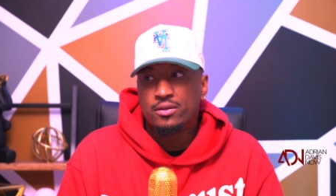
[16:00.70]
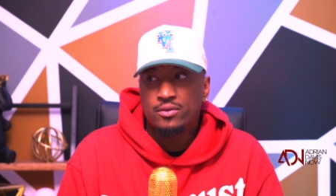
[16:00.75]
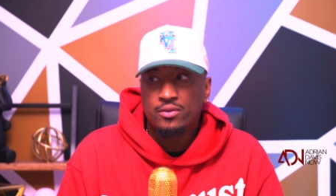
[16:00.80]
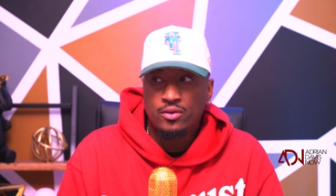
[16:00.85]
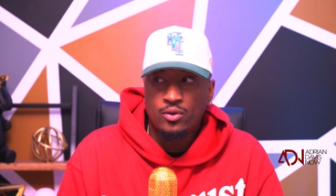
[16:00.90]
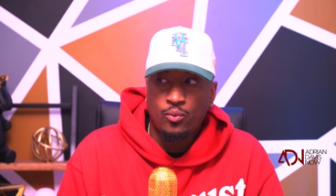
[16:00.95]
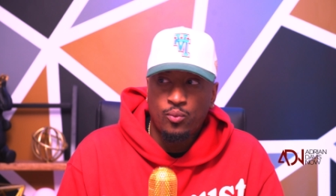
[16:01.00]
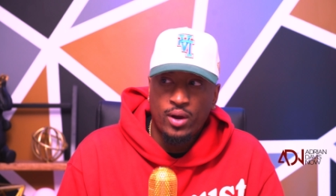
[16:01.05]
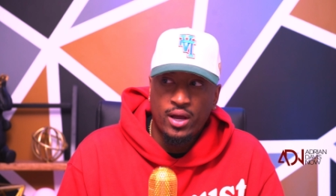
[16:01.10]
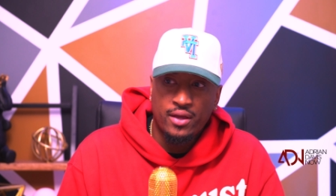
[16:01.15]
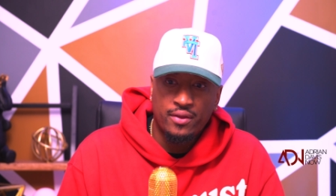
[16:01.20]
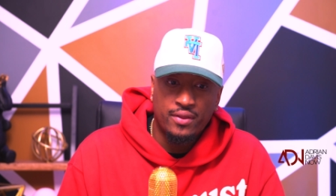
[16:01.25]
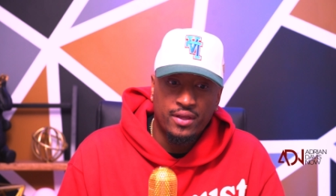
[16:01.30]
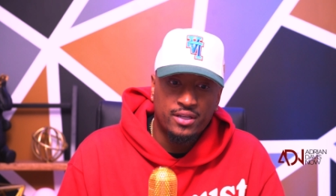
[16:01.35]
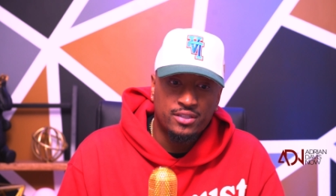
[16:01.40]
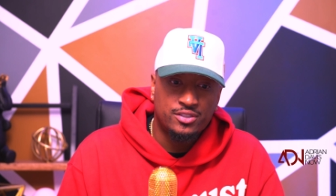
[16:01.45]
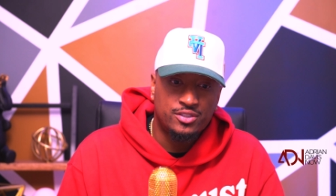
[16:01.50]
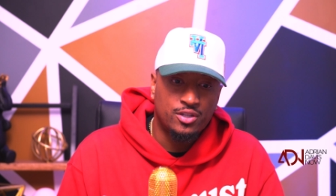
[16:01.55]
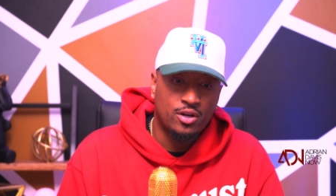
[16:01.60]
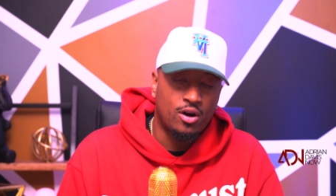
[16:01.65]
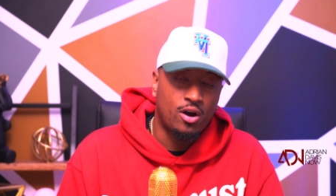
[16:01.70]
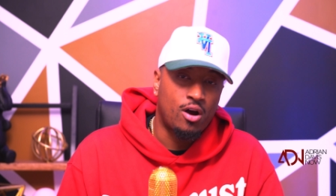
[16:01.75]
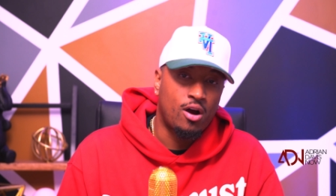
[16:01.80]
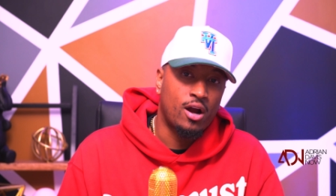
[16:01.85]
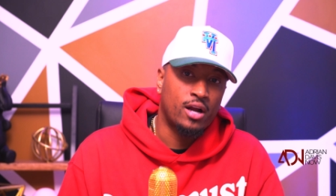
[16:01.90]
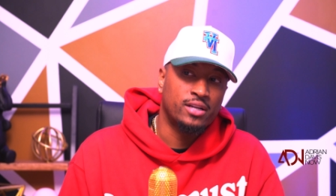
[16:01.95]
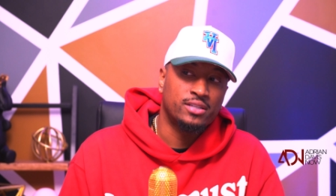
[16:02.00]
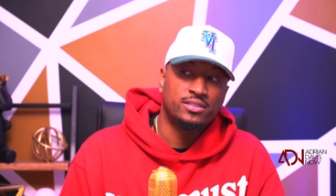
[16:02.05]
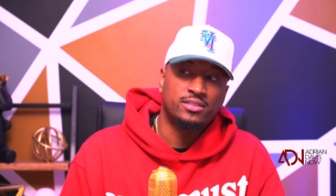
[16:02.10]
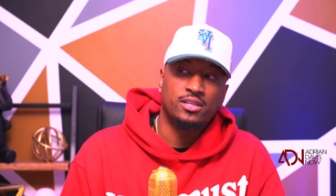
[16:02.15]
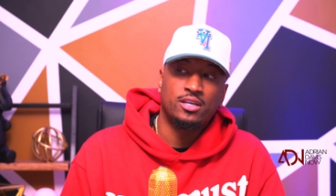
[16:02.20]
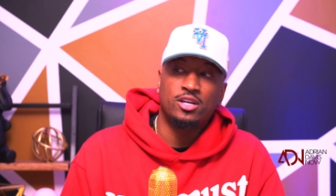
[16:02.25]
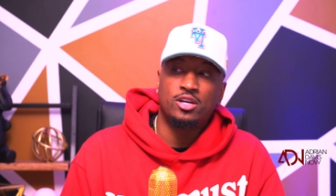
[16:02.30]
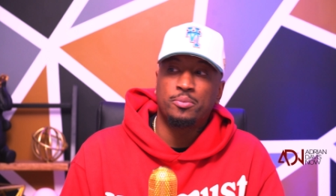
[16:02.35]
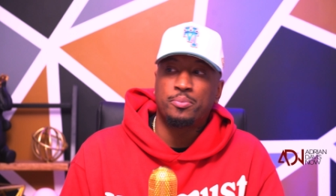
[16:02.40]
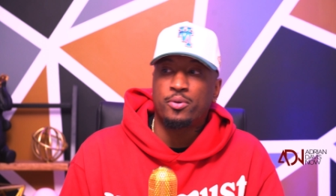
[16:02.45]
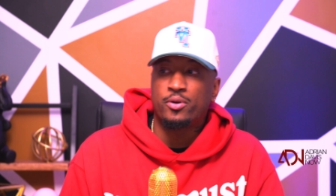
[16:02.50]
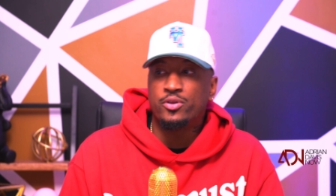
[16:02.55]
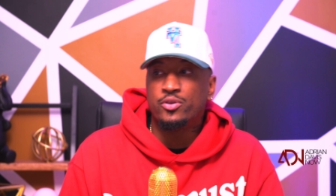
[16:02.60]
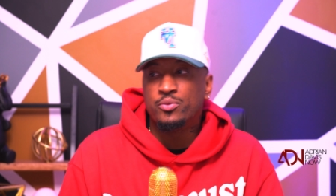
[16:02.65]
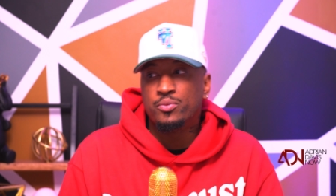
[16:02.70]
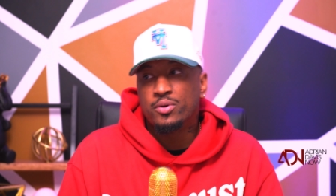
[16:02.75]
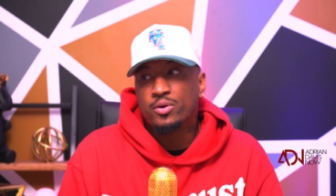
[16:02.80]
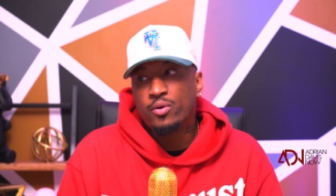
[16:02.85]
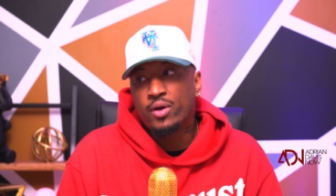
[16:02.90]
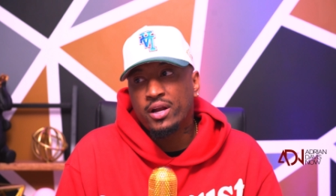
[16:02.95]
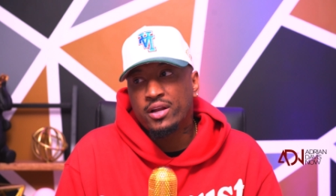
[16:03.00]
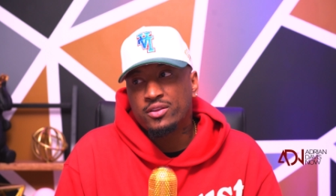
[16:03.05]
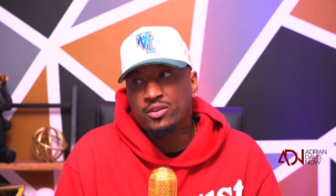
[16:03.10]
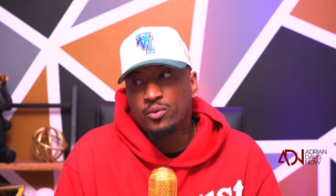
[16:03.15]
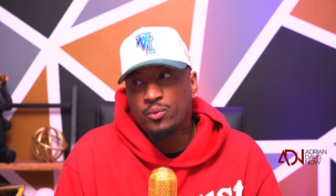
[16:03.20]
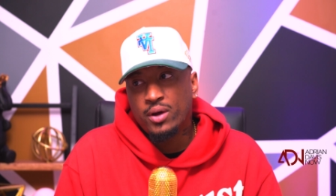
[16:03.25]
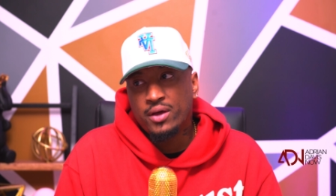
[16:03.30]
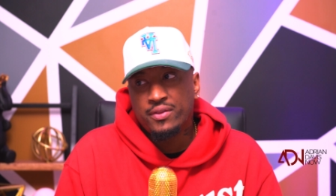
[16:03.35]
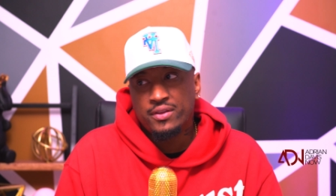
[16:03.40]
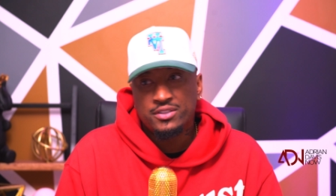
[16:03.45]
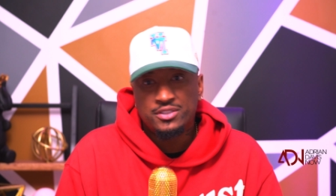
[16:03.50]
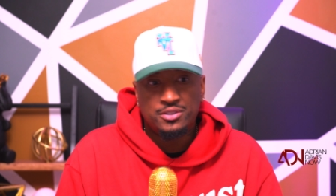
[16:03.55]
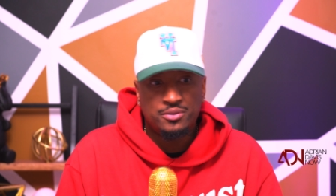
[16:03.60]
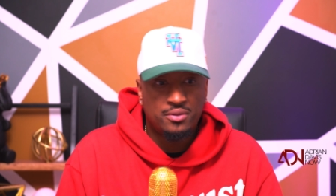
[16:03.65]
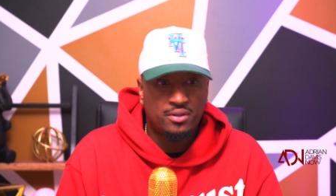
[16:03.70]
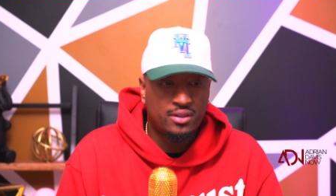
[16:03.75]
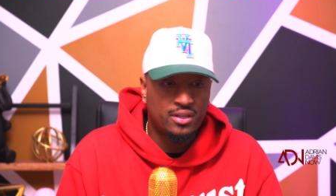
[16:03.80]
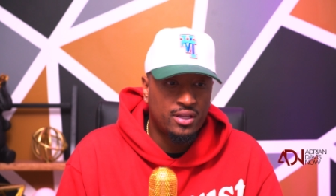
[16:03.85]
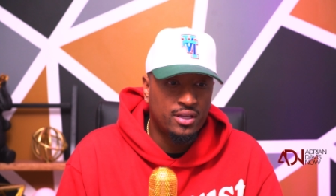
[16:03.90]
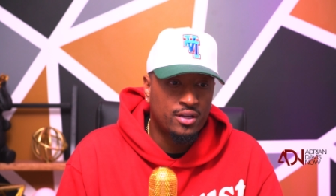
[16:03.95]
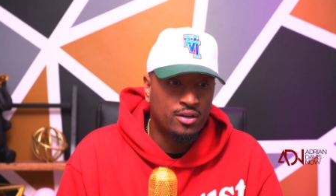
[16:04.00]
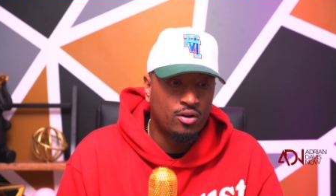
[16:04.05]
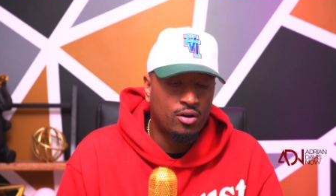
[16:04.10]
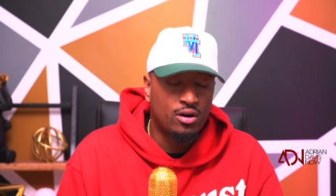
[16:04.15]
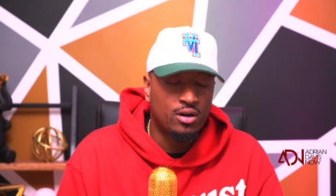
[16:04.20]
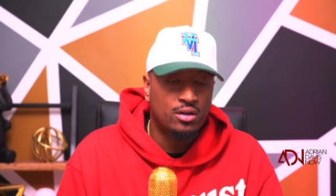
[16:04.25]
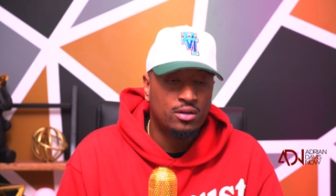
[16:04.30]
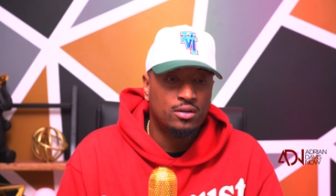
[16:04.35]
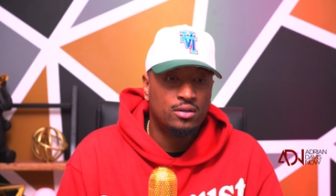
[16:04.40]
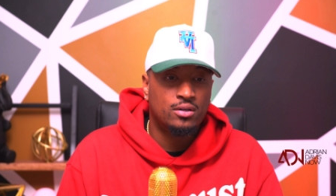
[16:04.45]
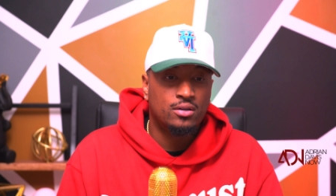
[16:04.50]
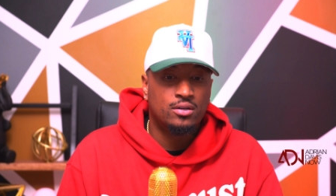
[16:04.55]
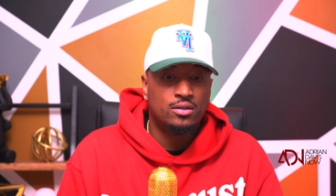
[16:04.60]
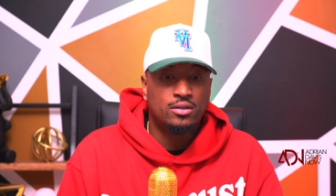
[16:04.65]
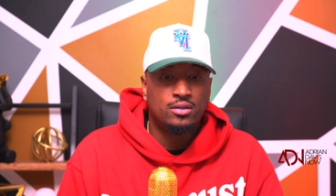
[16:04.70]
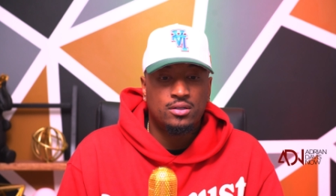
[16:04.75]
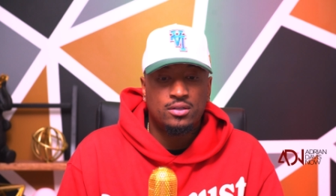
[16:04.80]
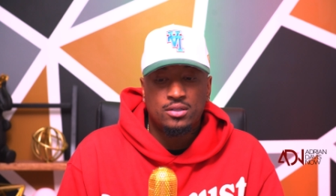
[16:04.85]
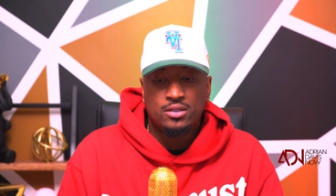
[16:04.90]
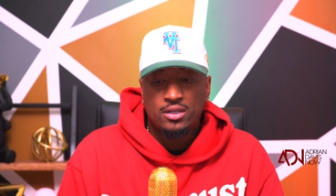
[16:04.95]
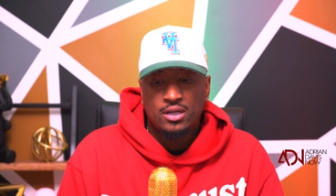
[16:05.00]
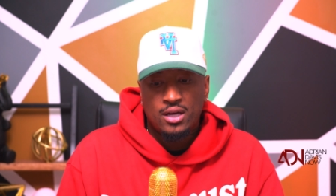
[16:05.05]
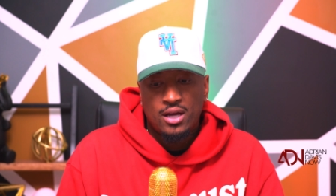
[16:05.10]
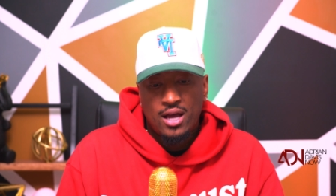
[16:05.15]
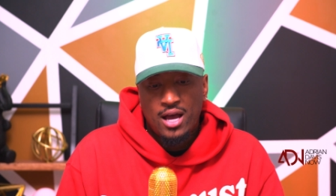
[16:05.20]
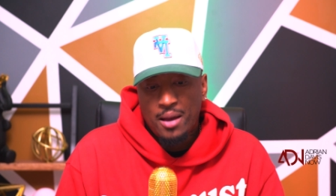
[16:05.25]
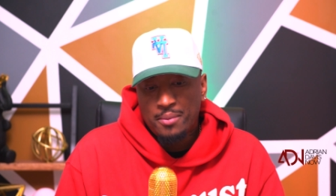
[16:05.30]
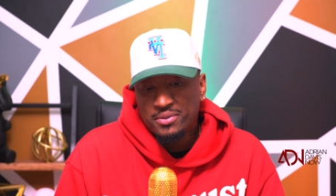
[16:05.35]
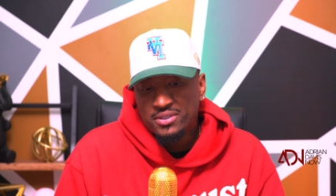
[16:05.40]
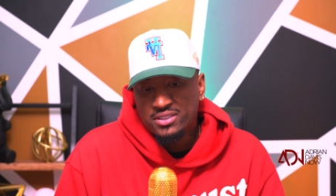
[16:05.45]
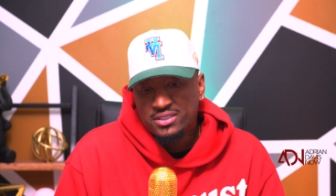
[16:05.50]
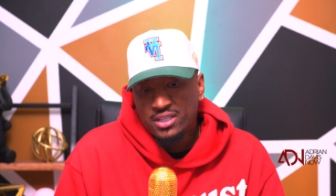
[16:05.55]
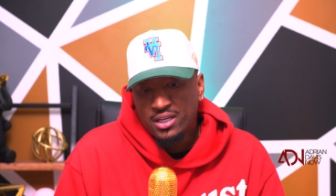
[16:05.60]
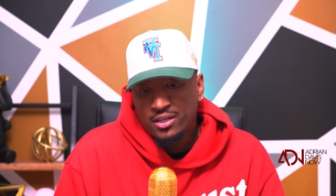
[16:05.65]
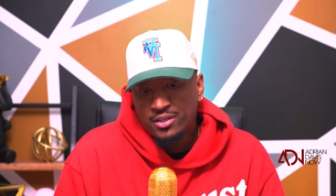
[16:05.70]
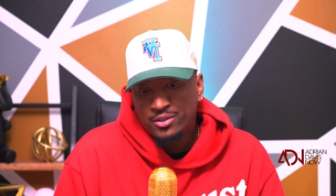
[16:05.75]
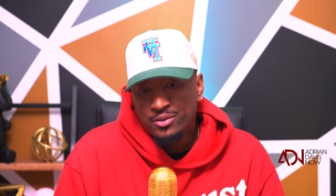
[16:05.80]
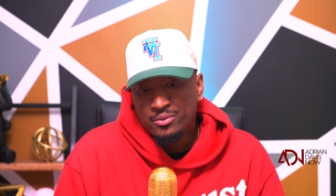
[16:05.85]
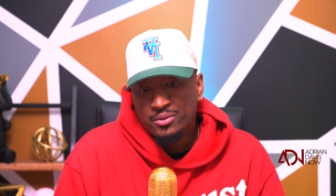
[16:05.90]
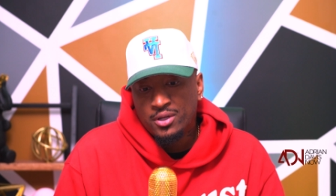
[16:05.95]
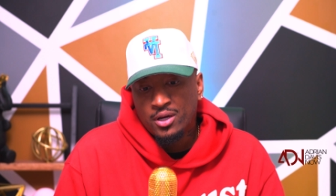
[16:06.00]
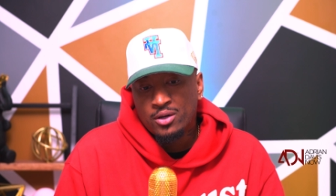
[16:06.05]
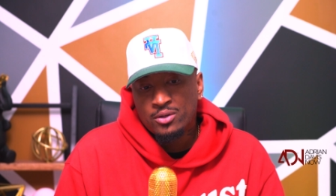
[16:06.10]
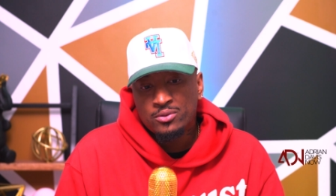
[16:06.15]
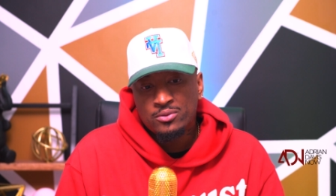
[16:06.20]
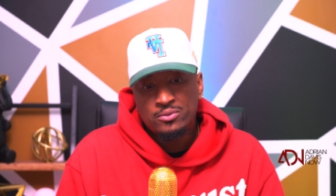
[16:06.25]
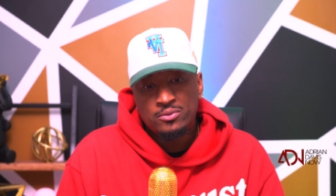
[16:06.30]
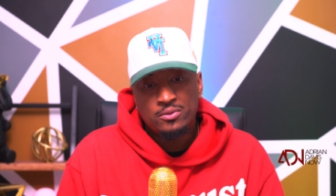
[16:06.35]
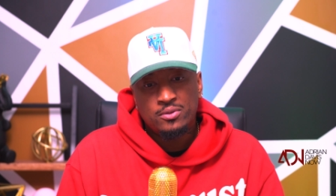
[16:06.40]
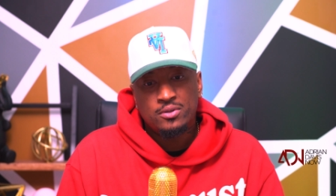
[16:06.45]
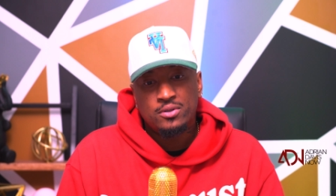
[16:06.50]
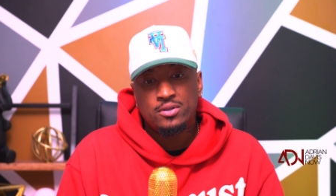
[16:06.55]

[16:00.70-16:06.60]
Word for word: the way that your heart is set up or you regretted the way that you think or I'm just telling you don't,